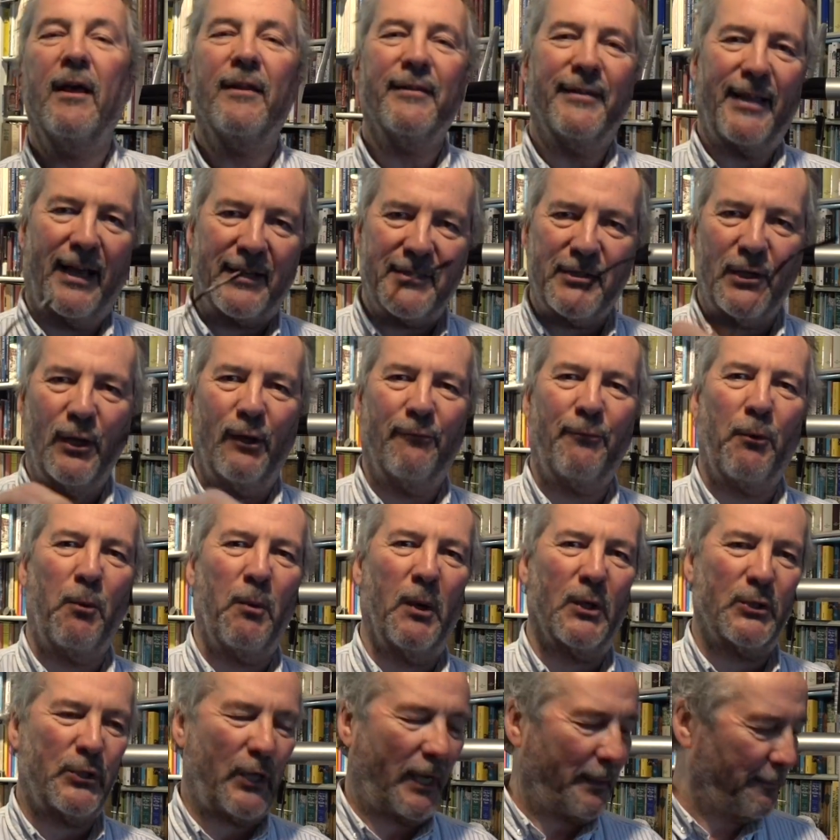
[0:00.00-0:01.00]
Thanks a lot for
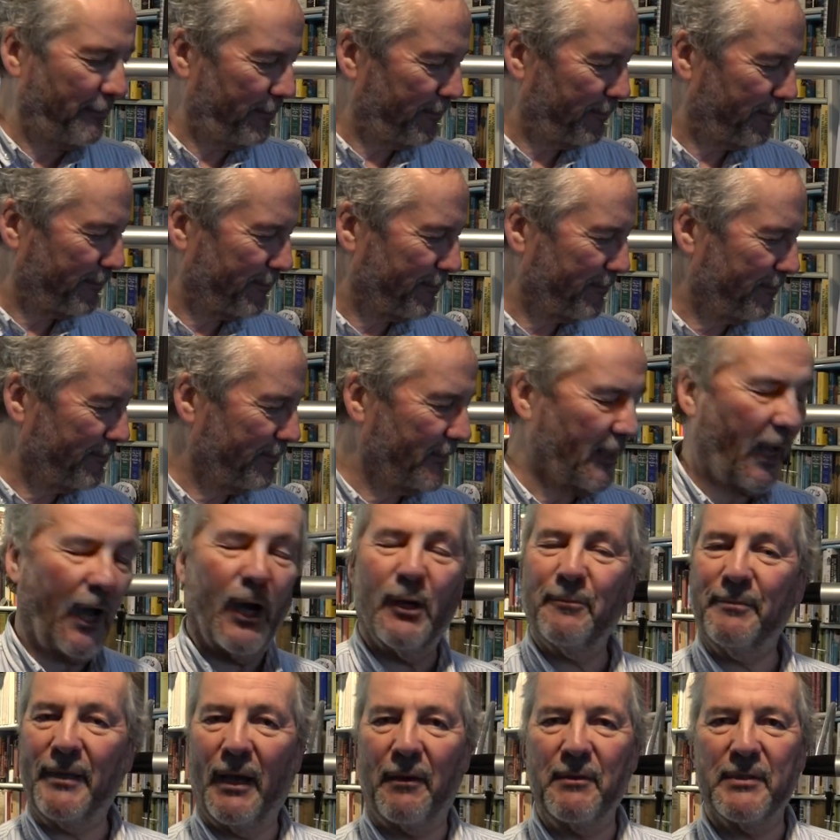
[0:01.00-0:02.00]
watching.
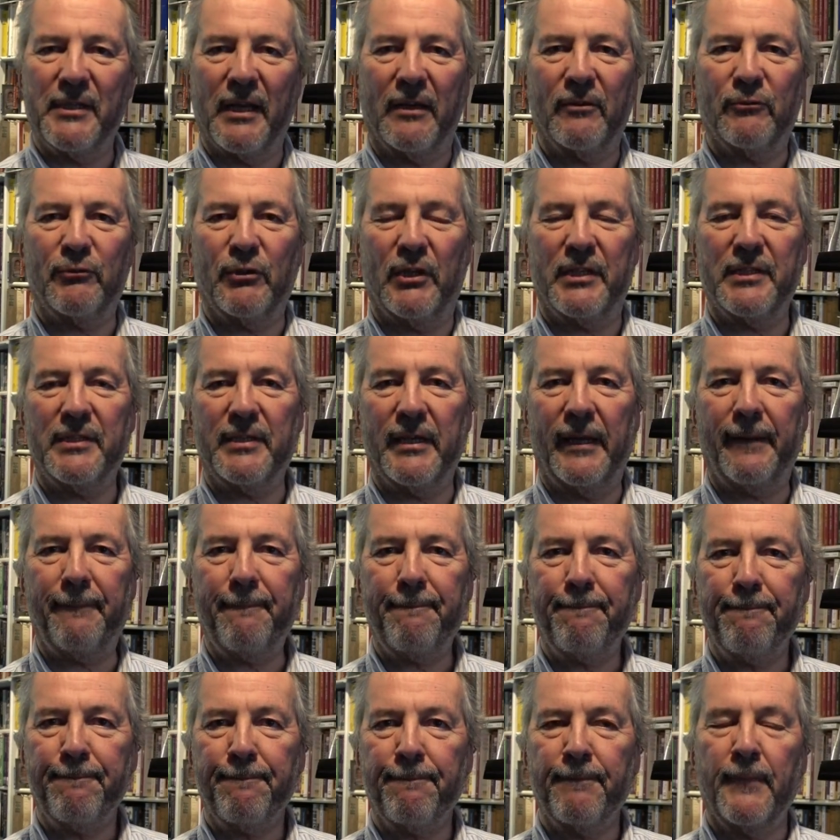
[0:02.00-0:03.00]
Hope that was interesting.
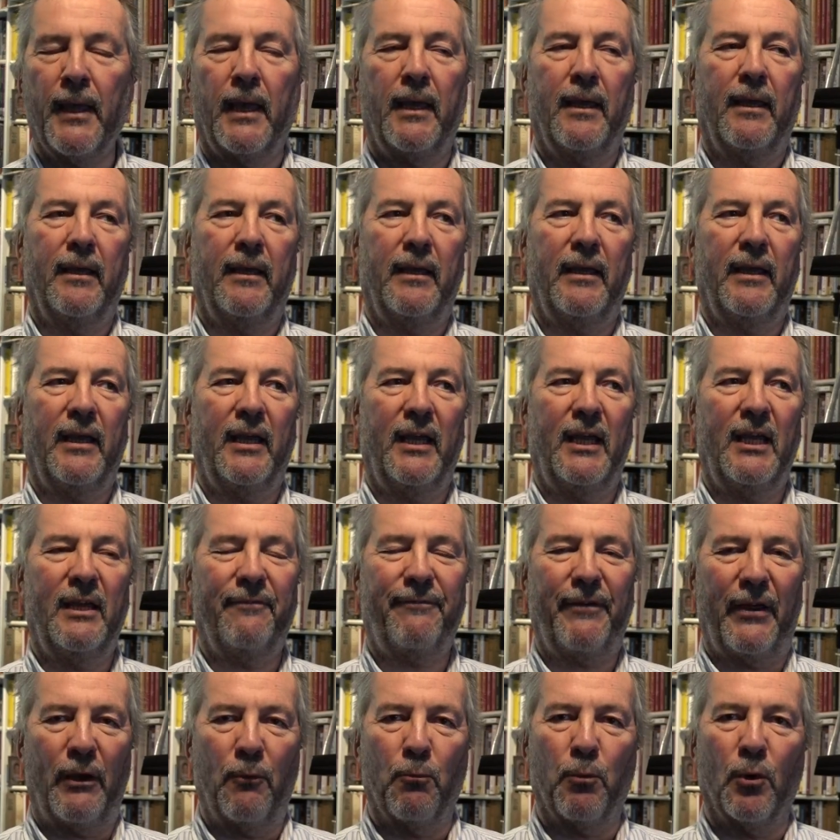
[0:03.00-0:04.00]
If
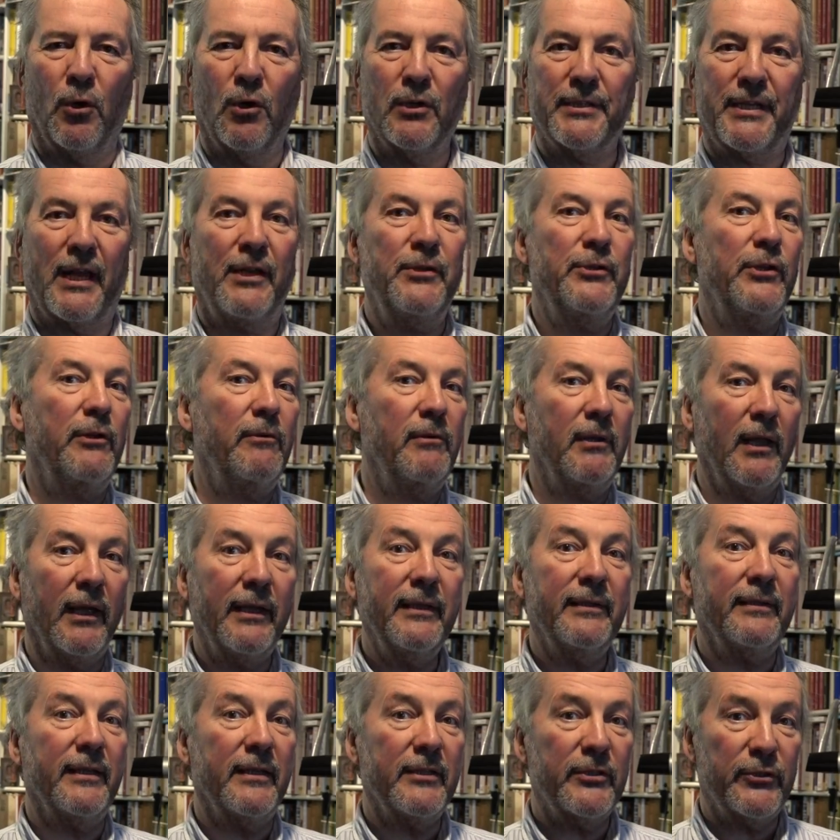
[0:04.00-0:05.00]
it was and you
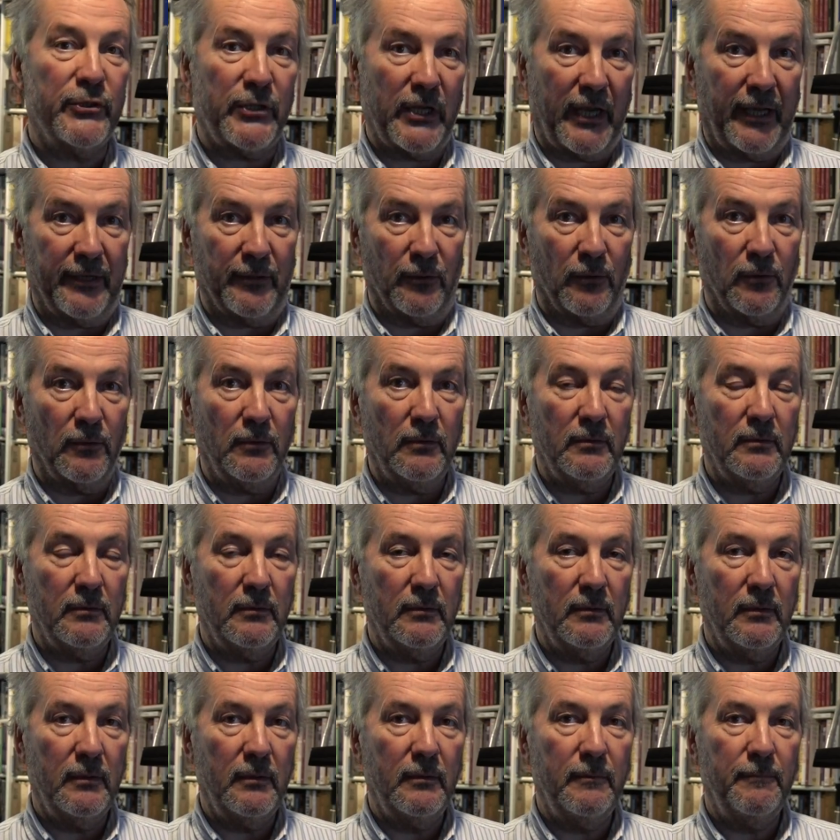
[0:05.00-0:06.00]
like this channel,
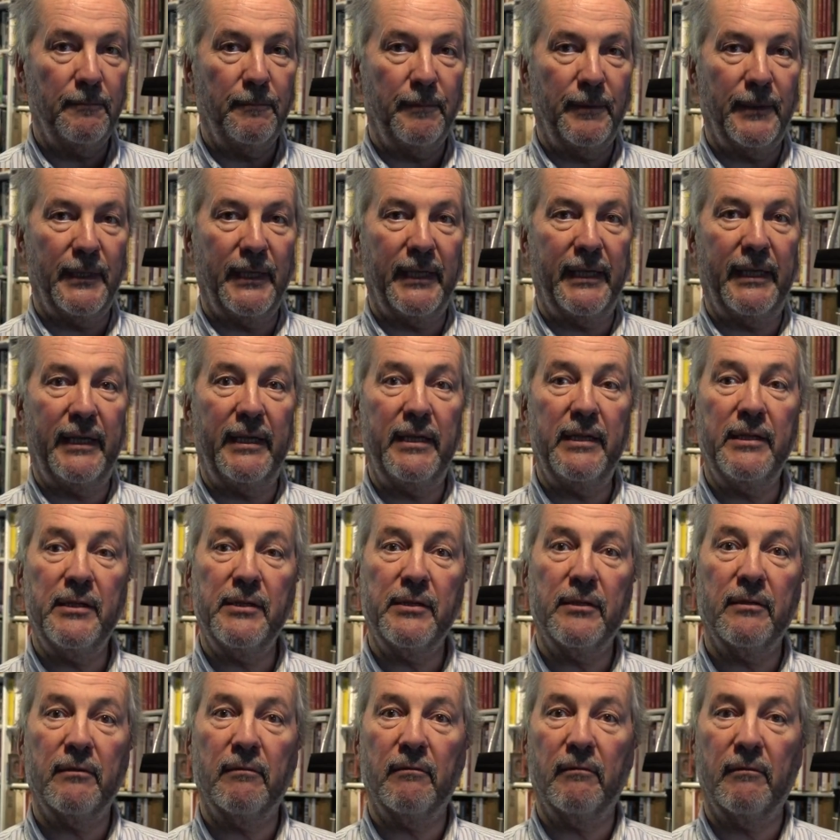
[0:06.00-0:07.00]

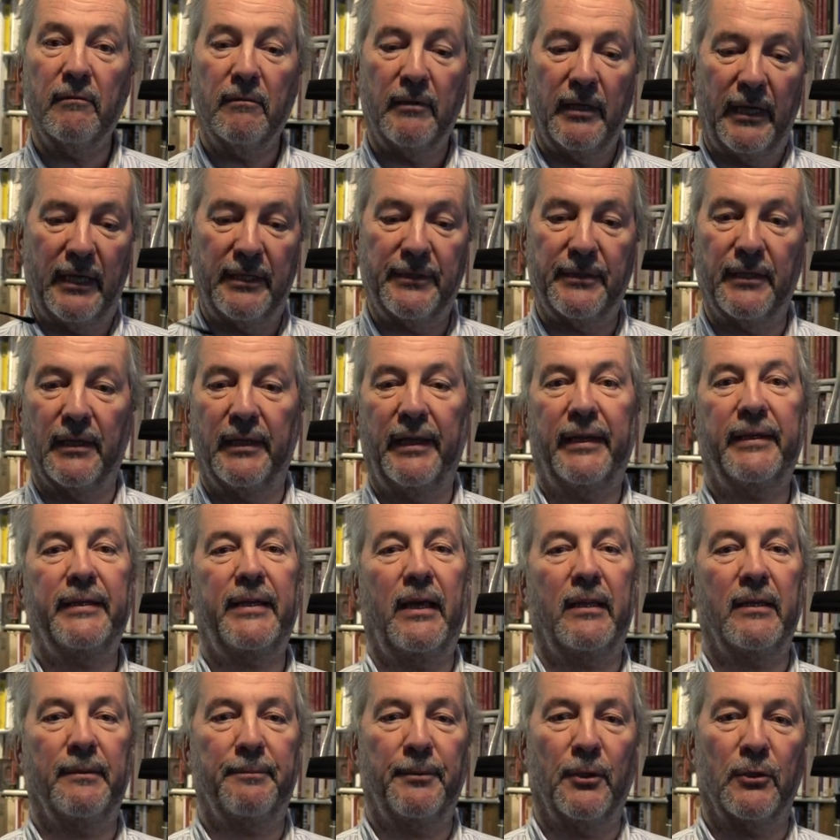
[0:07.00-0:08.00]
please hit the link
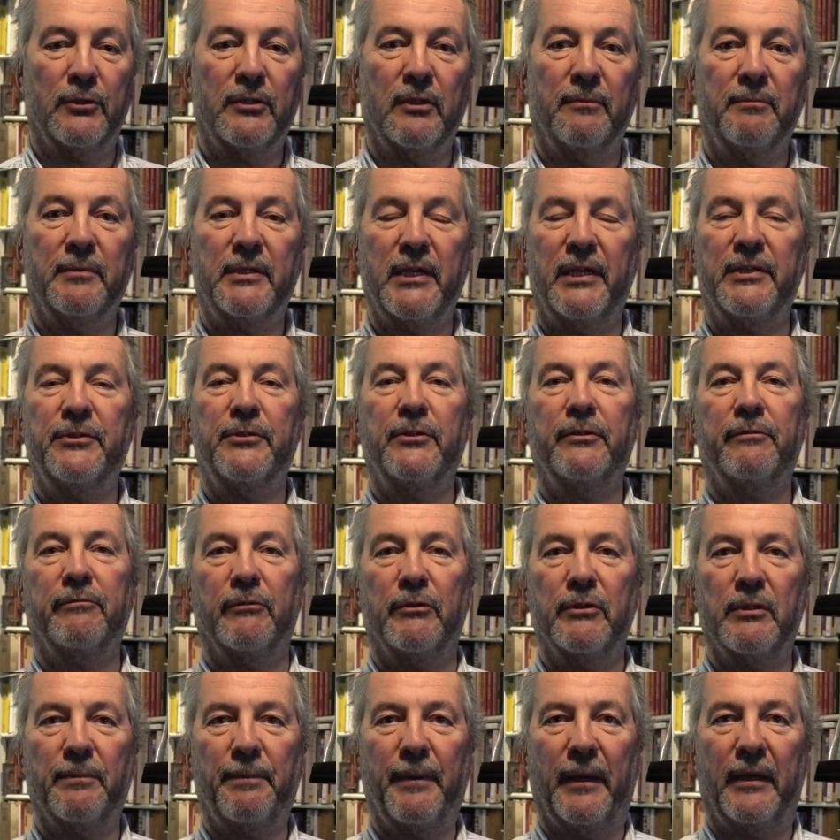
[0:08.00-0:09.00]
down the bottom. It takes you through
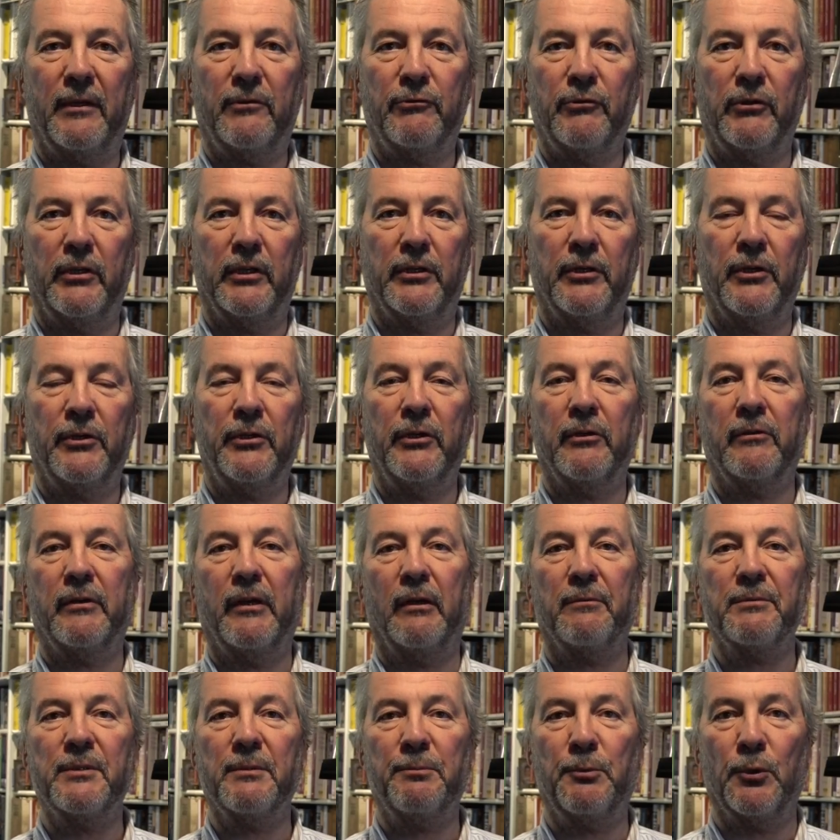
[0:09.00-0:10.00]
to Patreon and you can
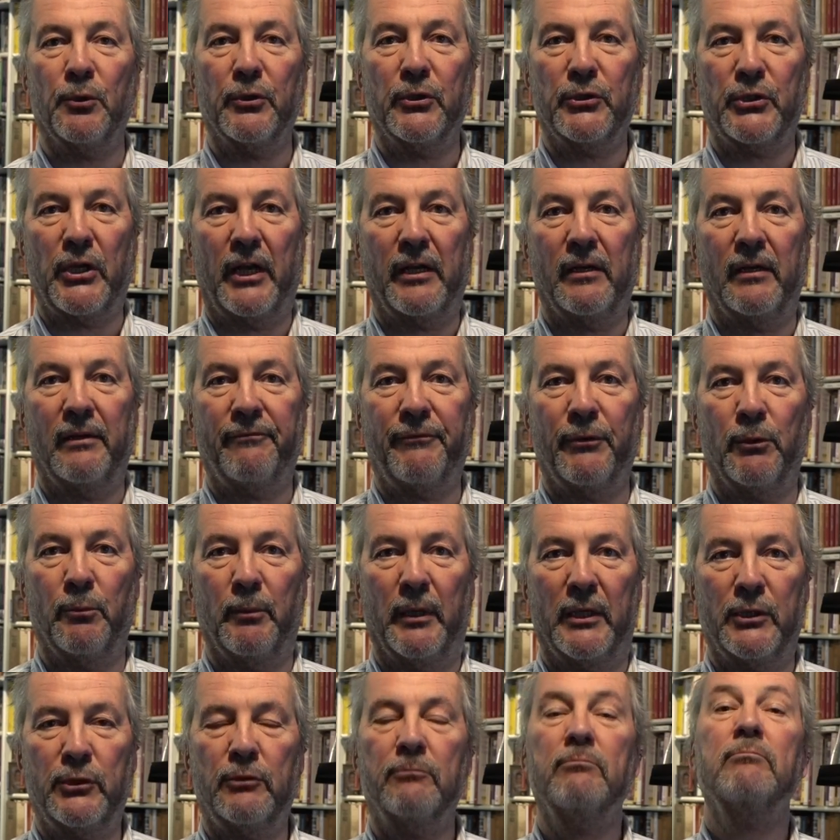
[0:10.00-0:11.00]
help support the channel if you
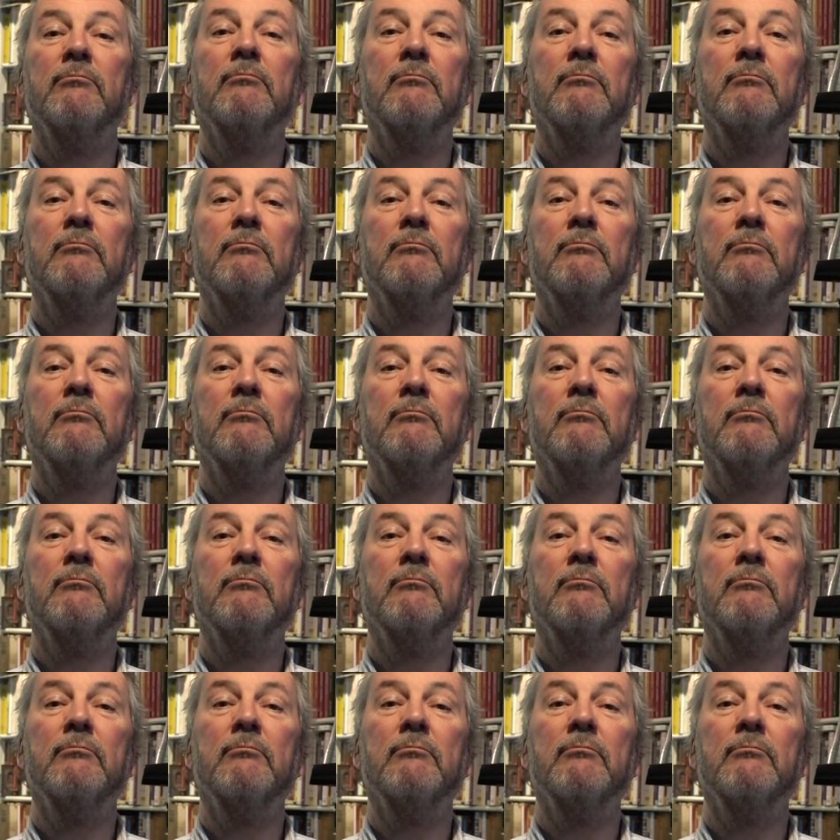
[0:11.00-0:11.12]
wish.